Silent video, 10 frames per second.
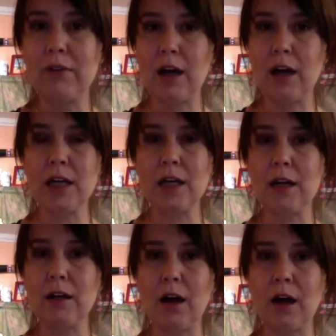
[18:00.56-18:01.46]
honey
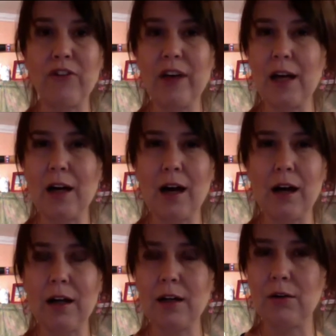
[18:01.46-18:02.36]
and aloe
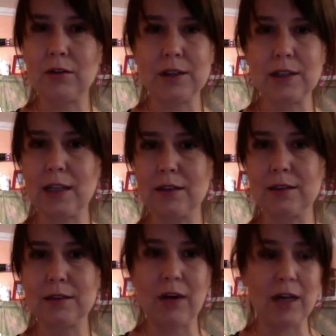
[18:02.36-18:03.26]
vera and all these
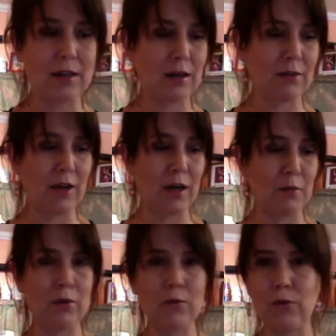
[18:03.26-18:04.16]
things, right, that are
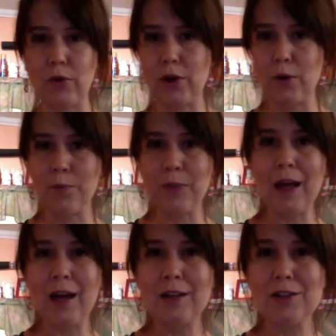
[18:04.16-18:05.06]
available for you.
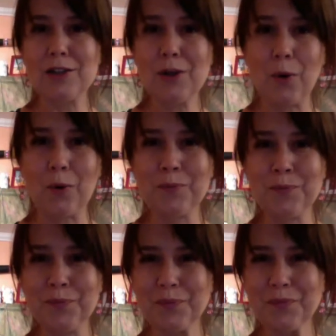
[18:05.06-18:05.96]
So
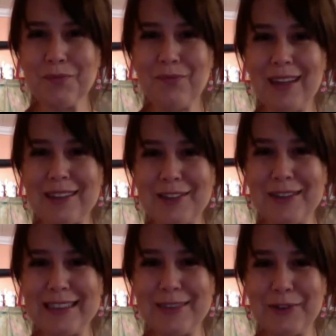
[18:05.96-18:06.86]

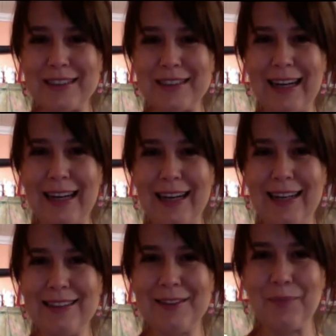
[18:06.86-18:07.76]
this was
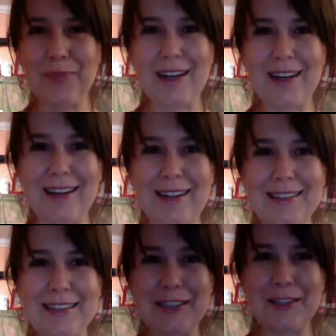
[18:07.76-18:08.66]
that.
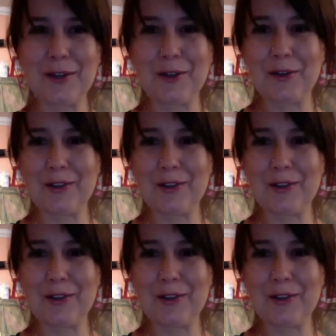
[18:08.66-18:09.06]
So